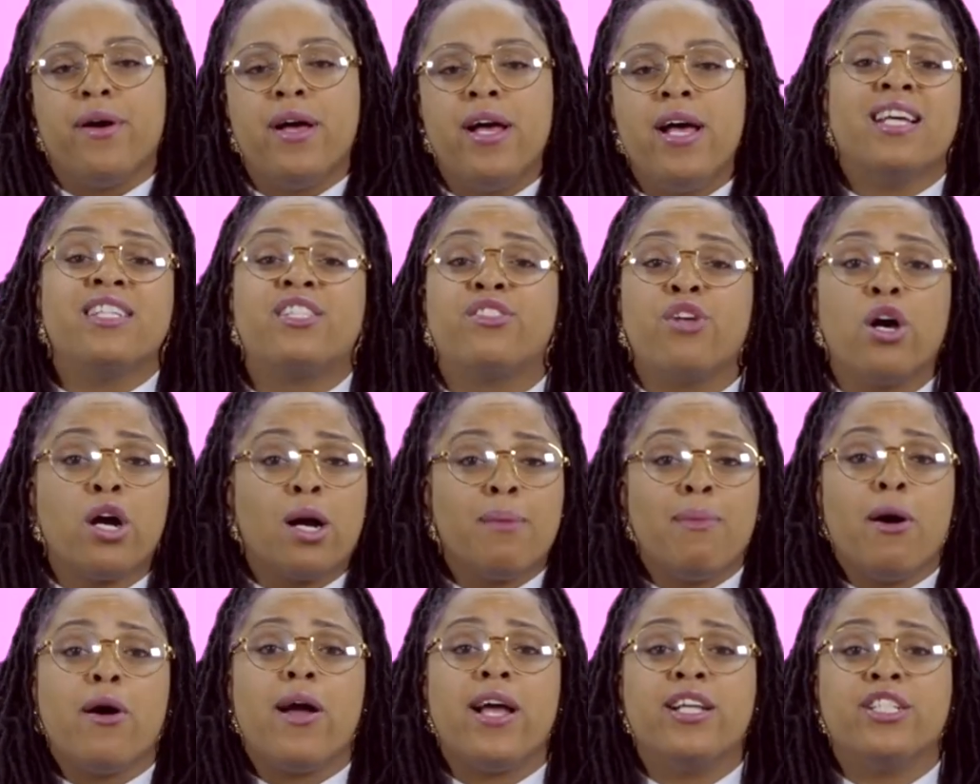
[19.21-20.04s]
Let's talk
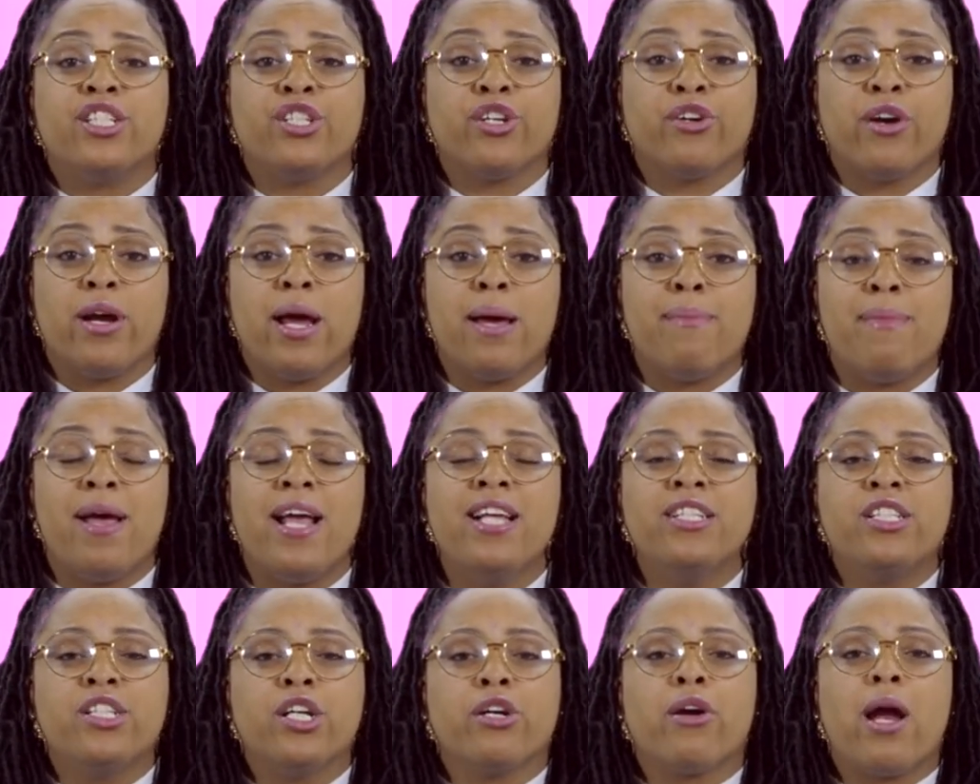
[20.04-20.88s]
about Instagram.
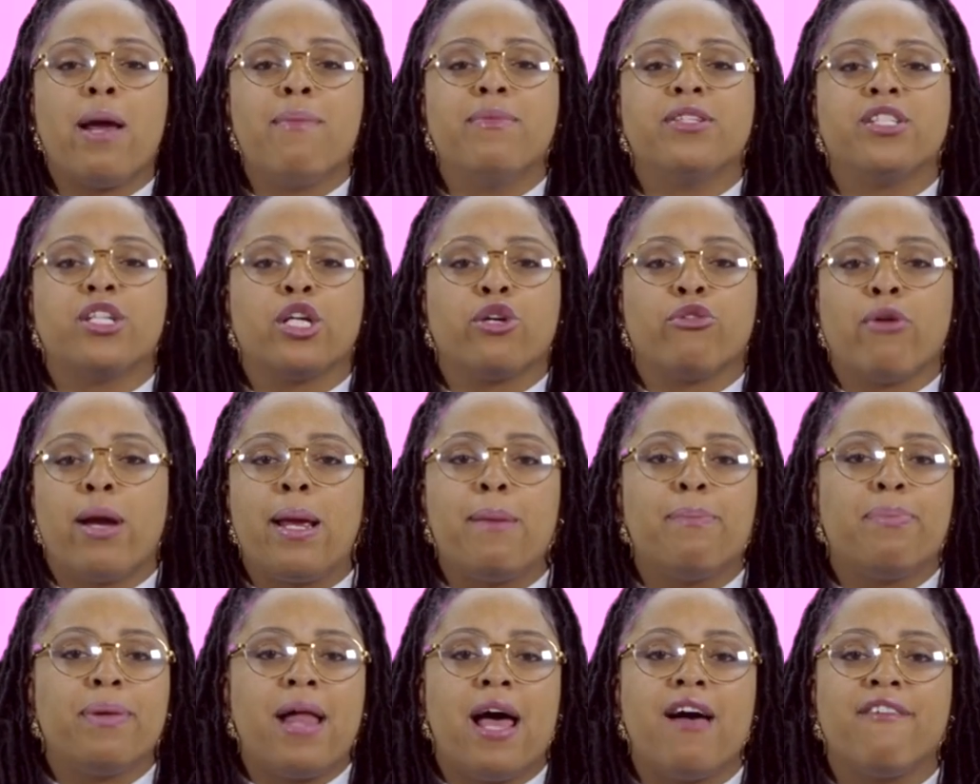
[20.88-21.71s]
Instagram is a
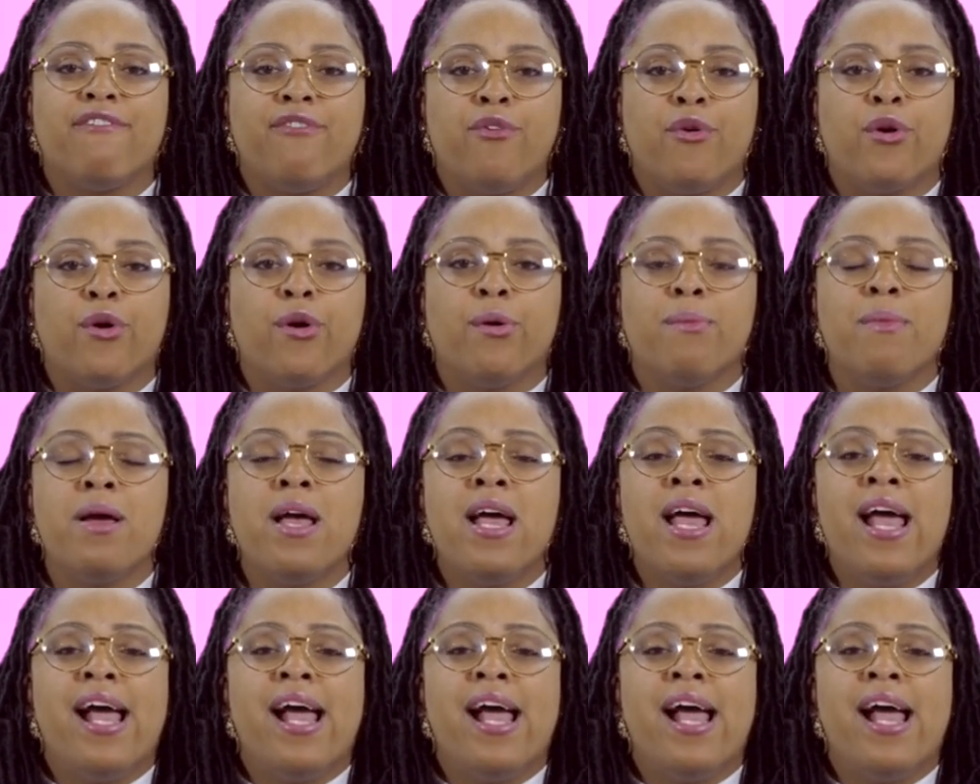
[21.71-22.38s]
great platform.